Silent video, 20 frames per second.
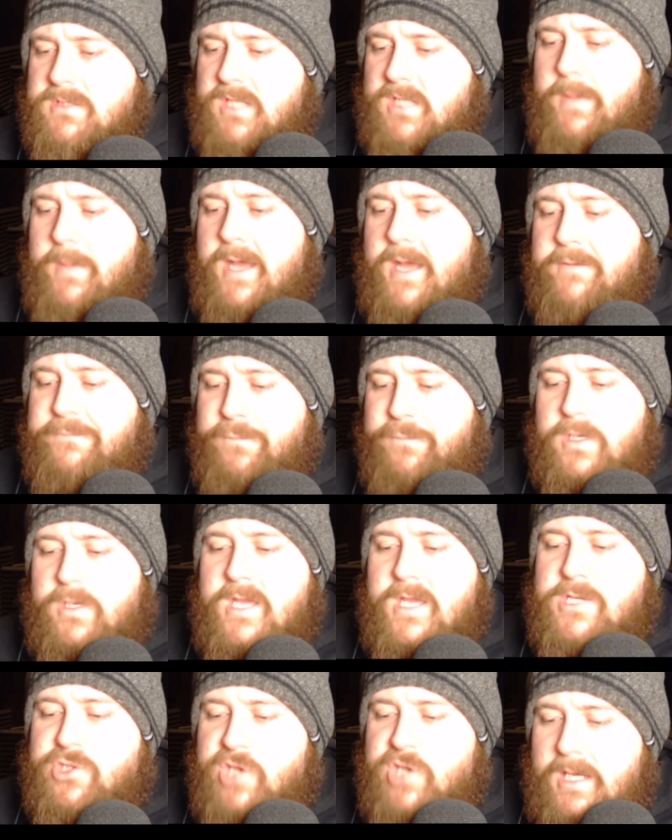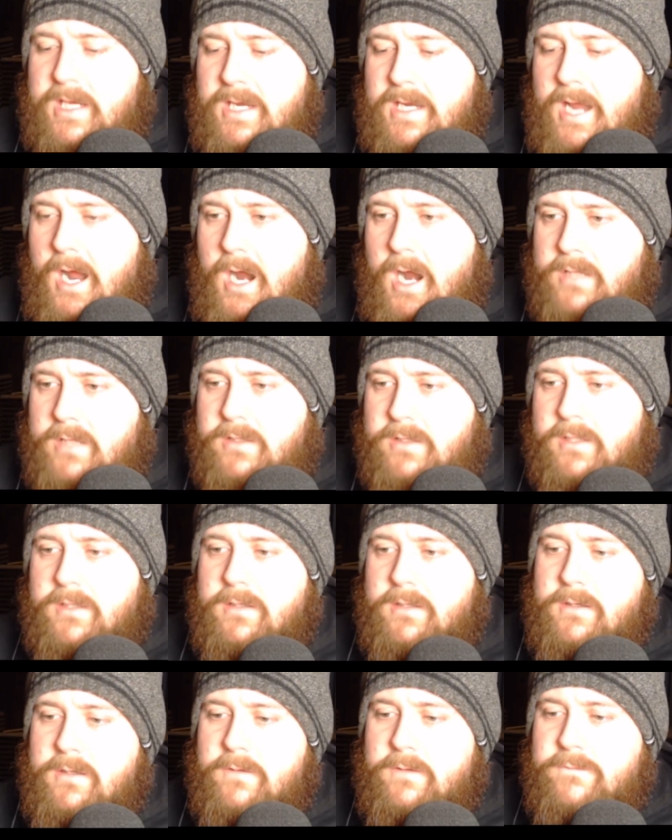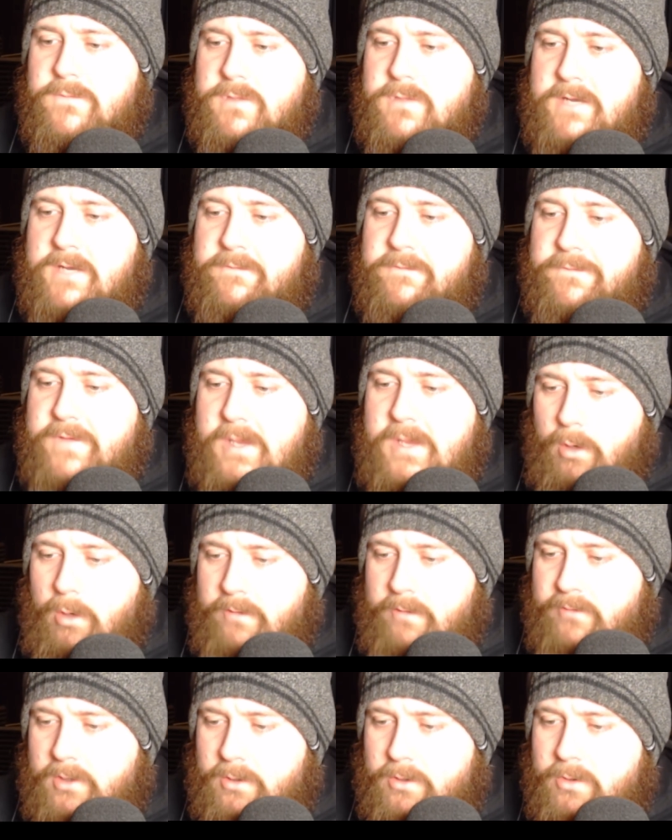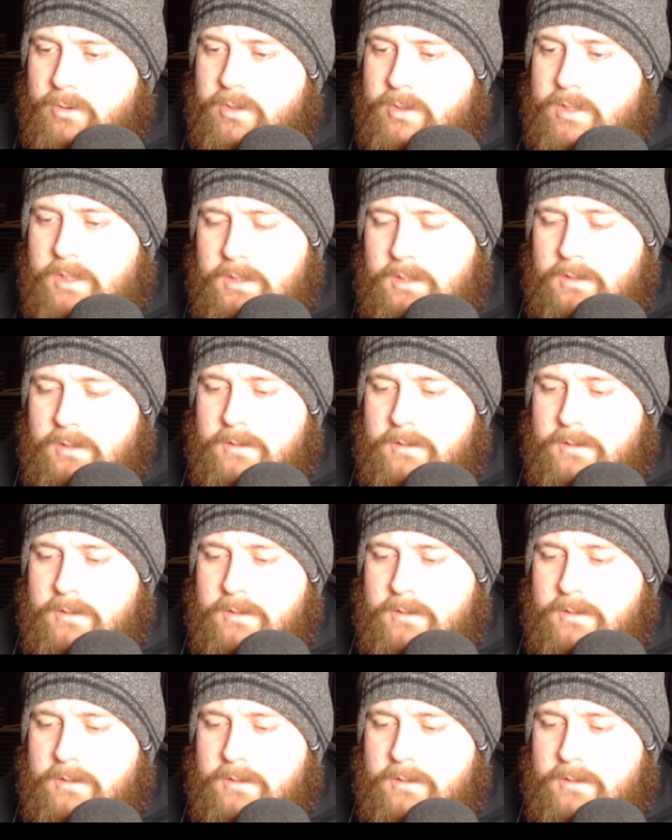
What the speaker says: The mad fucking chicken heart. For and feel of a good.